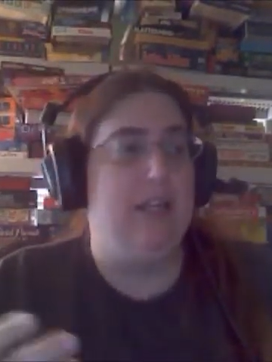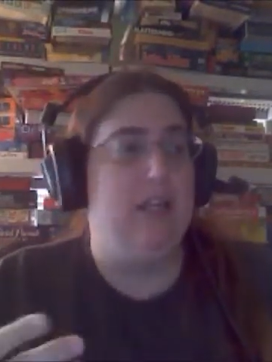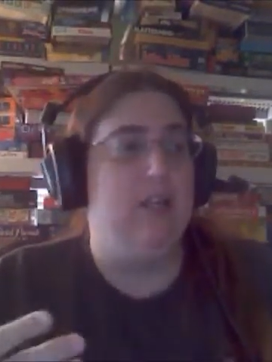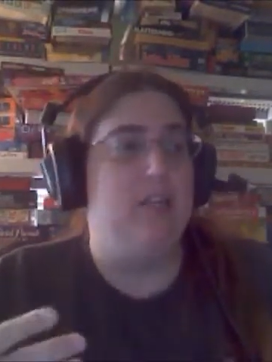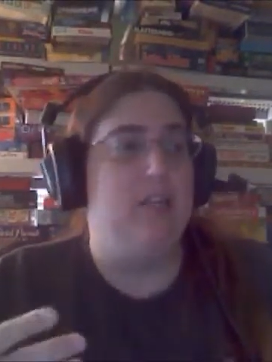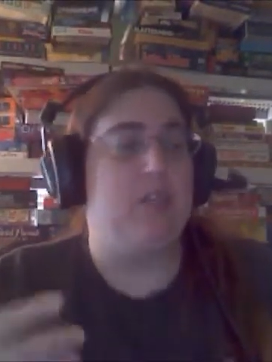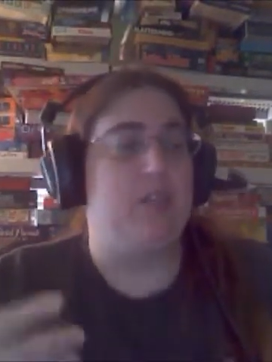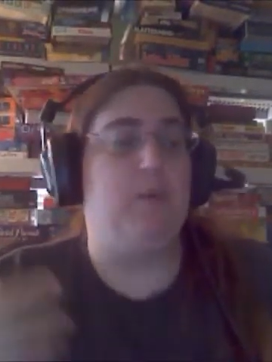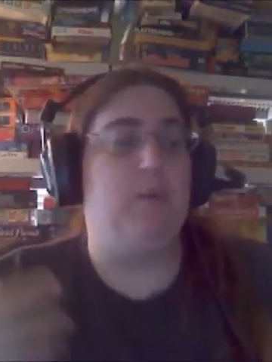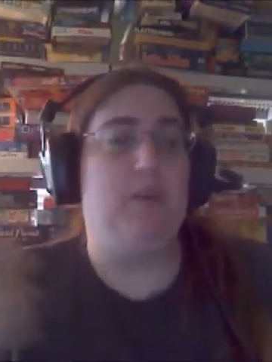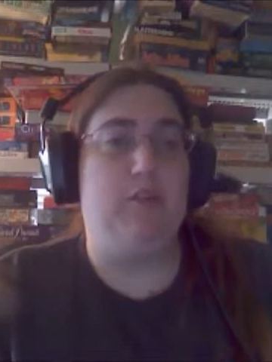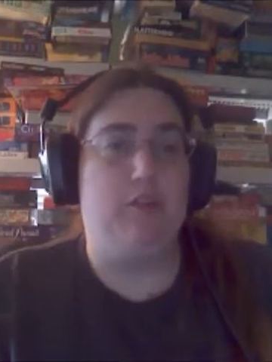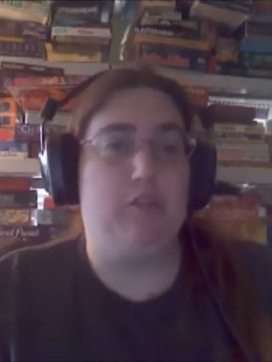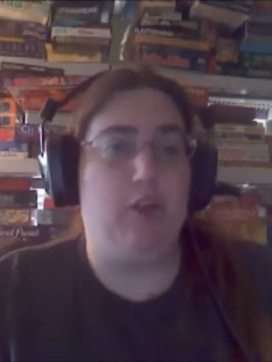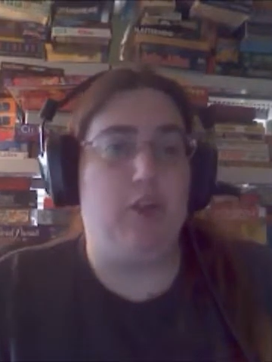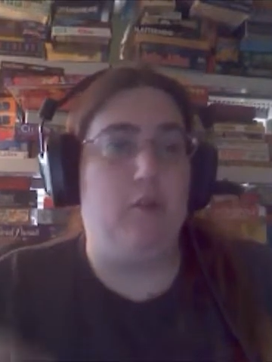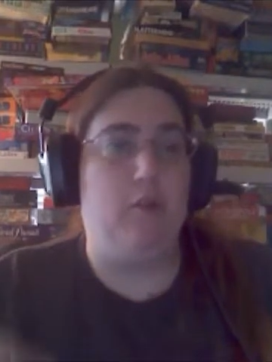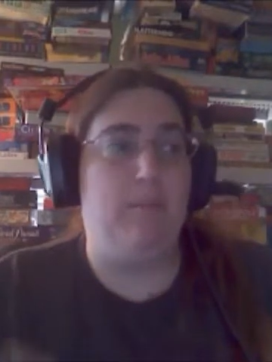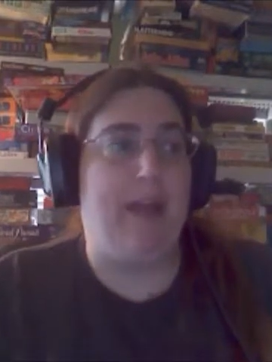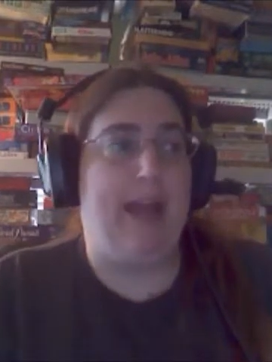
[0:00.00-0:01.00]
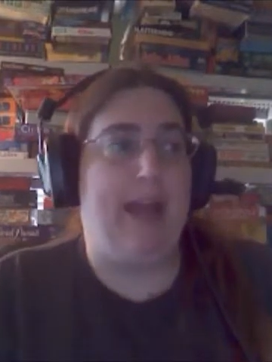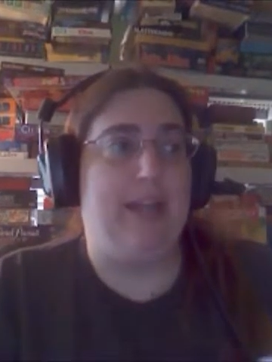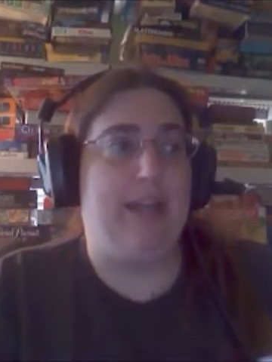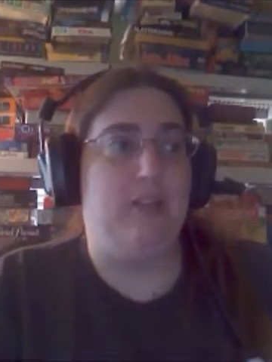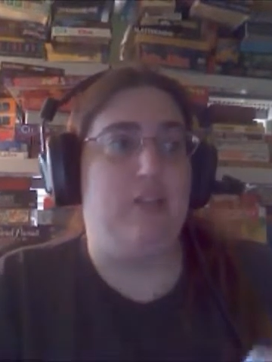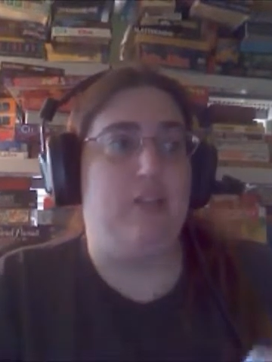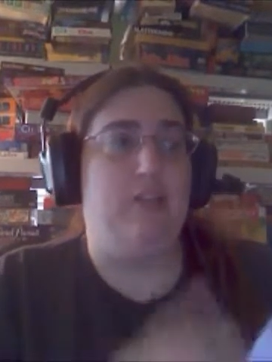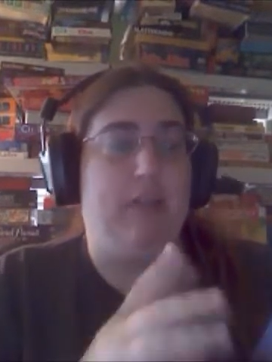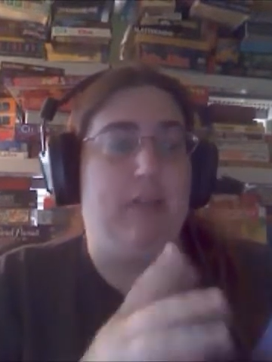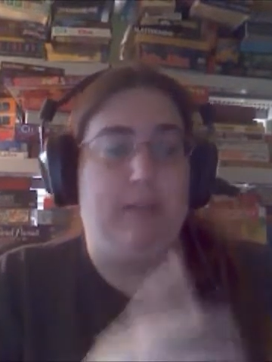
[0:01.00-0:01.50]
So when you don't
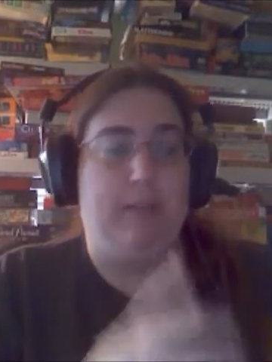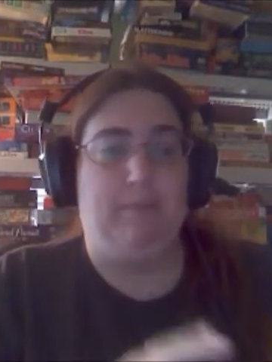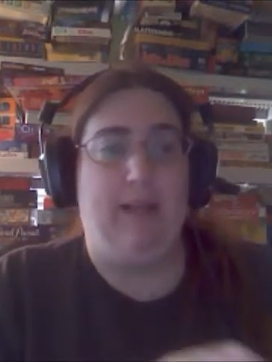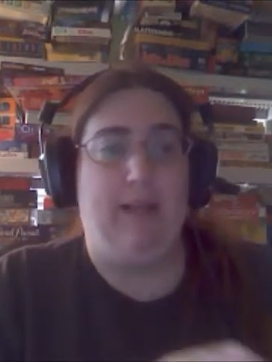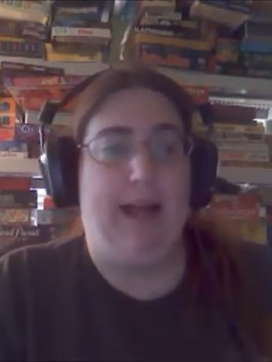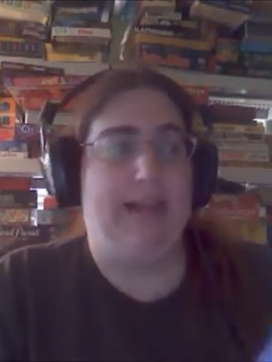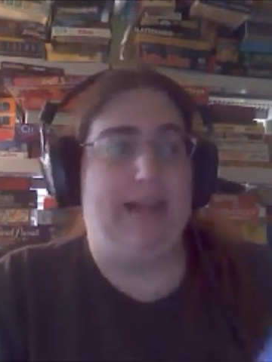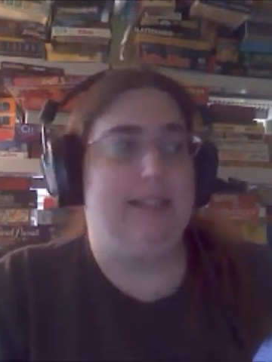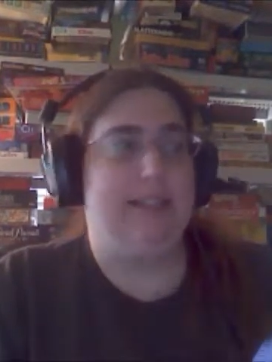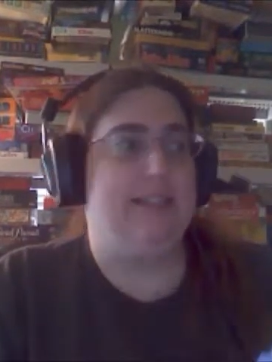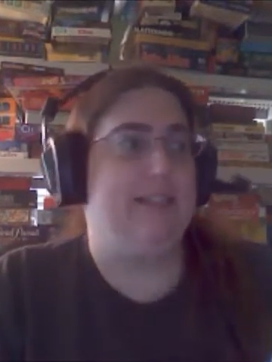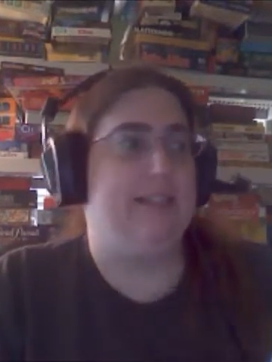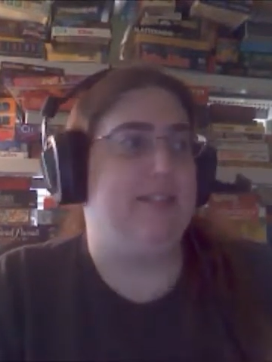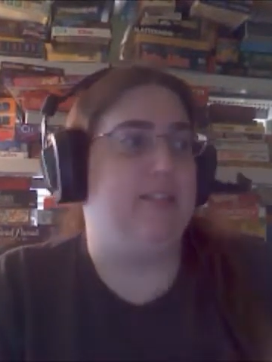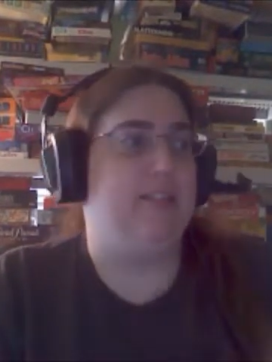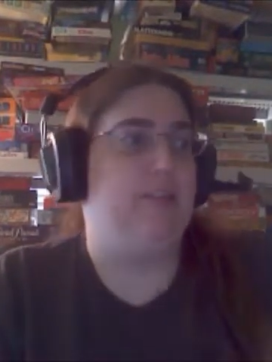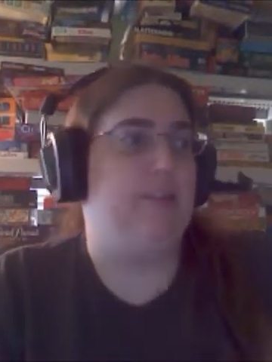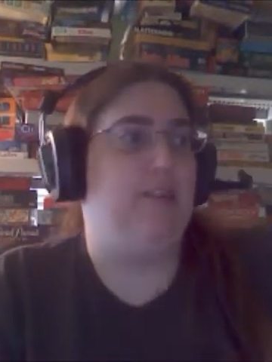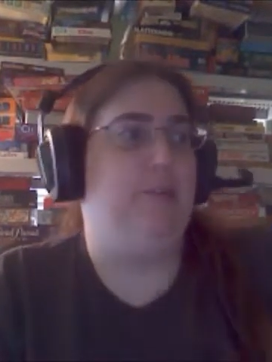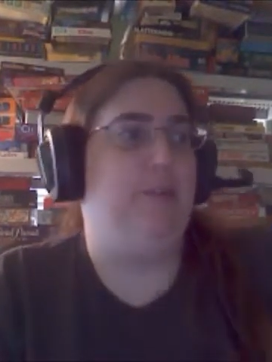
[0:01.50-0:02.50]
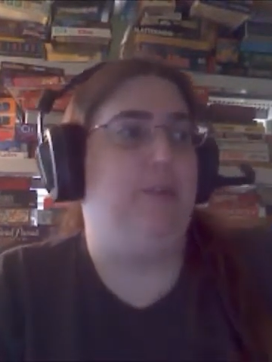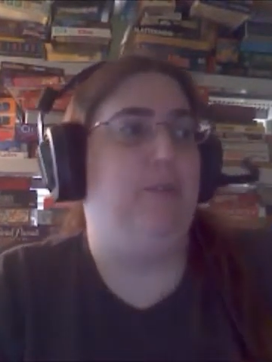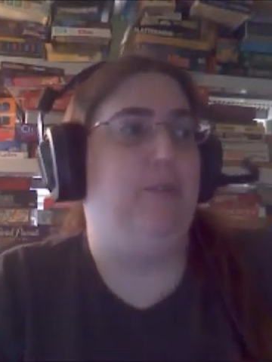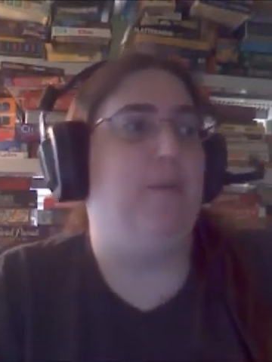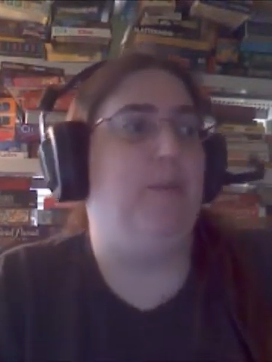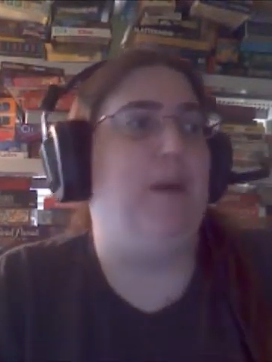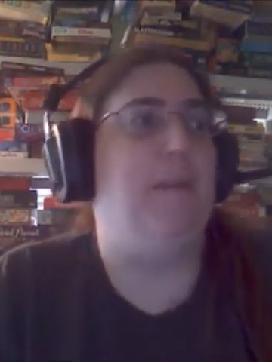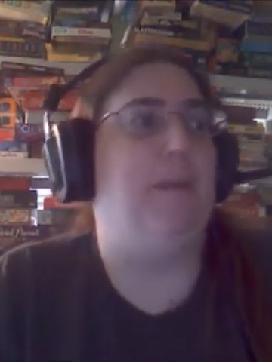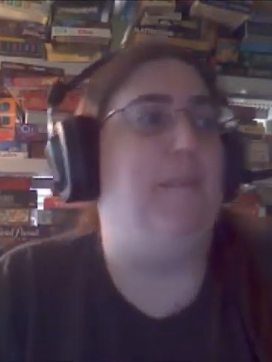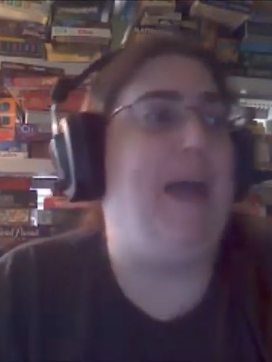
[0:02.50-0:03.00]
match, you get blocks, and so you
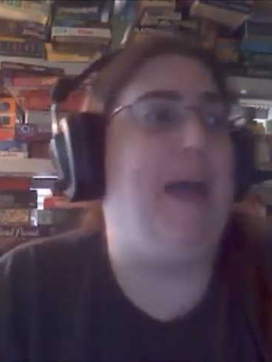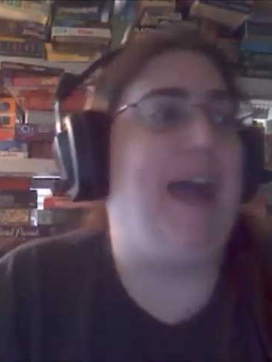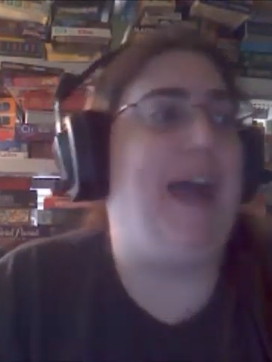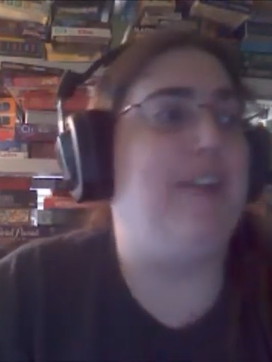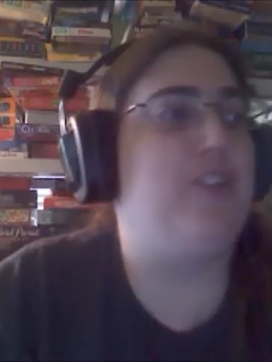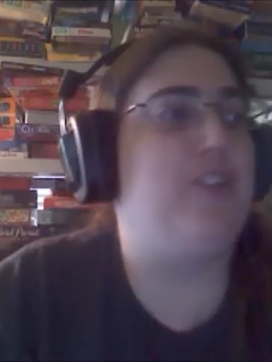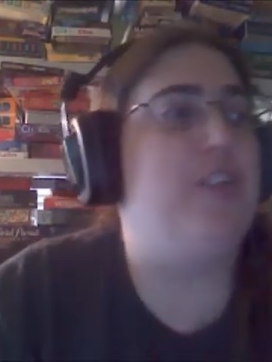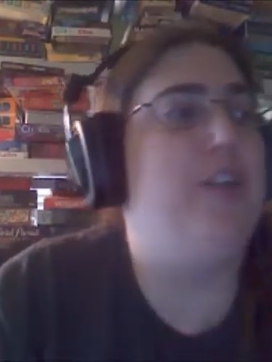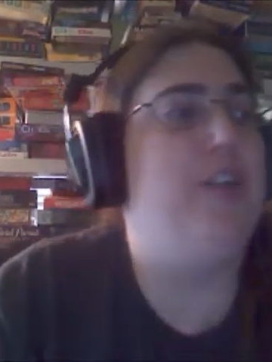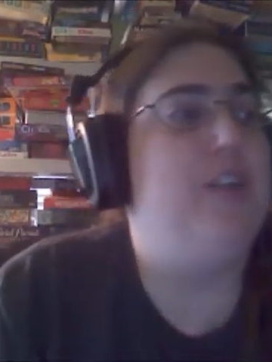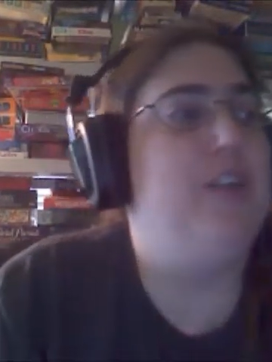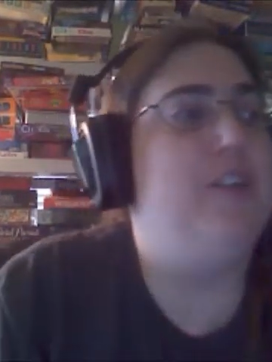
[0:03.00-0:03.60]
want to match.